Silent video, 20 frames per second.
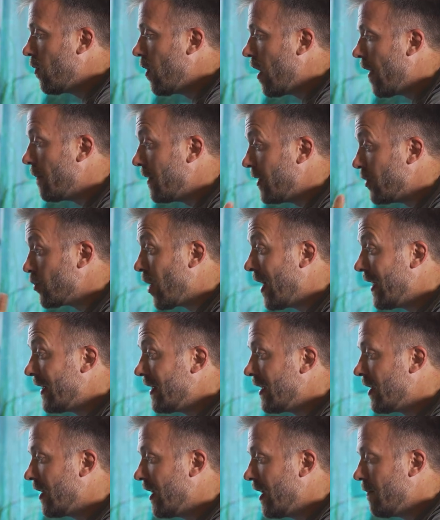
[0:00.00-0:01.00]
What I've been trying to
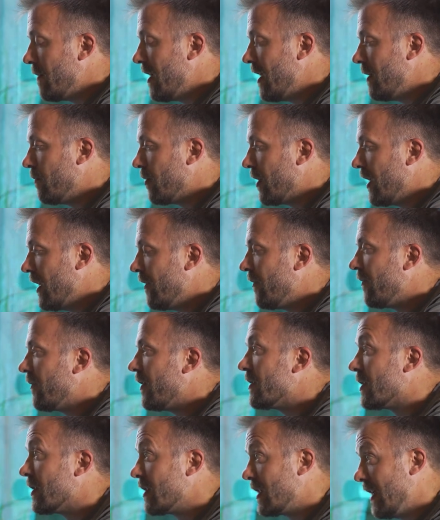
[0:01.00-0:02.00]
create in MadeBrave
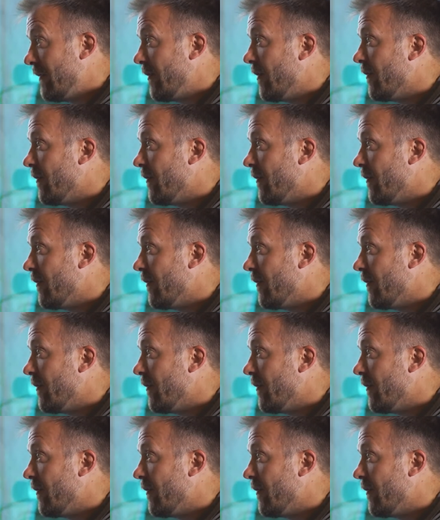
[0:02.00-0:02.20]
is a safe